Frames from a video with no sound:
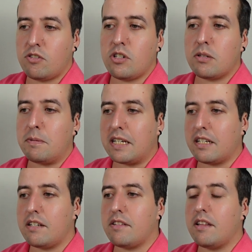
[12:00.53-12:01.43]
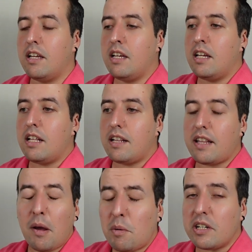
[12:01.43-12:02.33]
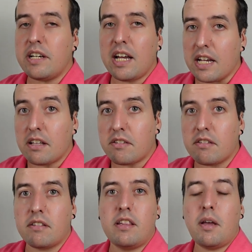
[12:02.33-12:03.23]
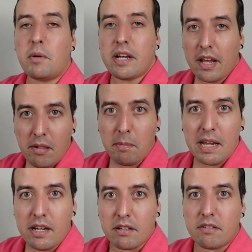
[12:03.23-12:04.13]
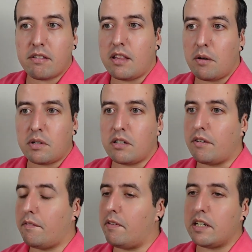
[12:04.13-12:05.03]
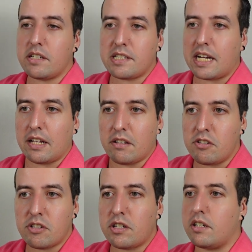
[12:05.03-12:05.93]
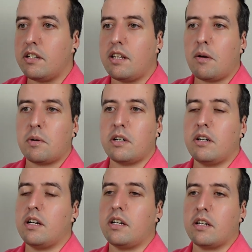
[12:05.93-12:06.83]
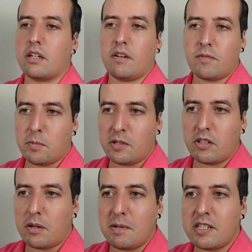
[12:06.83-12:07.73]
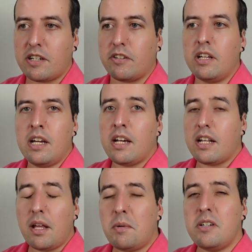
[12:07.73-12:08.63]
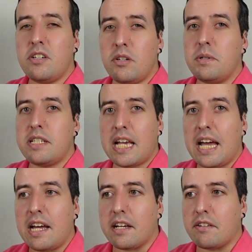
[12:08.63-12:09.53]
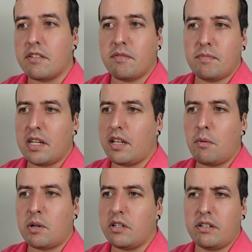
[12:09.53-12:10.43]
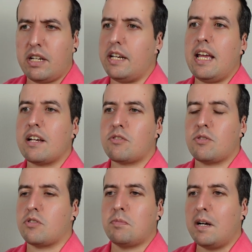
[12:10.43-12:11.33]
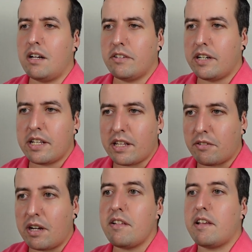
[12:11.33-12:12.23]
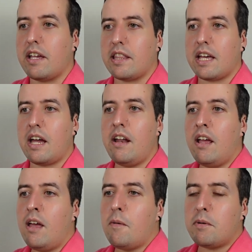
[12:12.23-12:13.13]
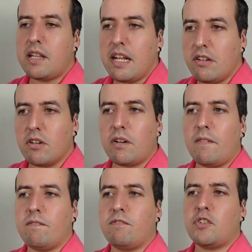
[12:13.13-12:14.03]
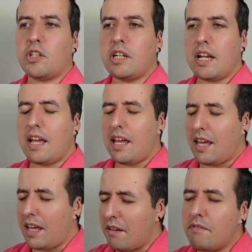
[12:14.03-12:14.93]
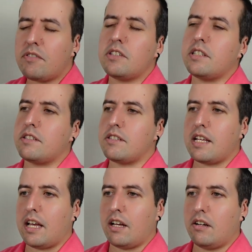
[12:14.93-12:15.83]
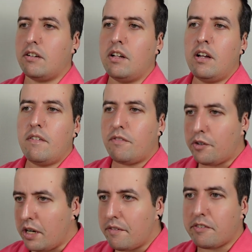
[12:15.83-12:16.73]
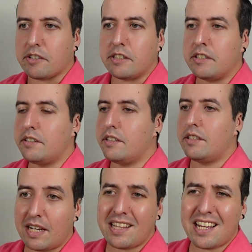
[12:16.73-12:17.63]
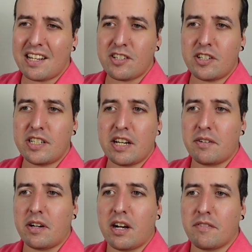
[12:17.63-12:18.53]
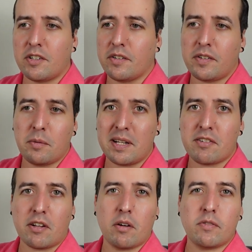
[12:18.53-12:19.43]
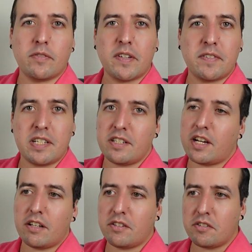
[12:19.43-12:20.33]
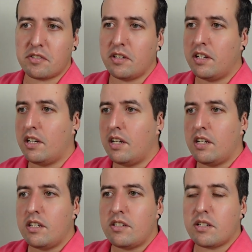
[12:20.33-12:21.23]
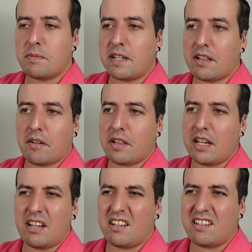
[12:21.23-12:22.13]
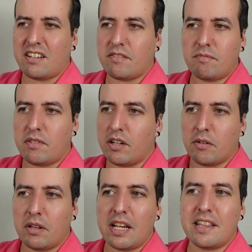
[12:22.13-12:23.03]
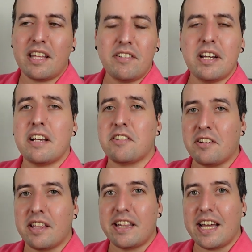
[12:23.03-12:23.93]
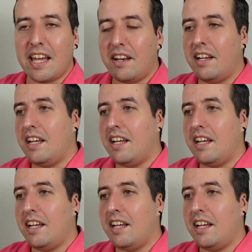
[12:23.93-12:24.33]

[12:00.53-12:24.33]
just because they were nice. They were nice pants. They were very stylish and they were a comfortable looking material and they were new with tags and they weren't an extra small or anything crazy like that, but they took forever to sell. Forever. I think I turned down an offer a few weeks ago for $15 just because I was like, oh no, like they're nicer than that.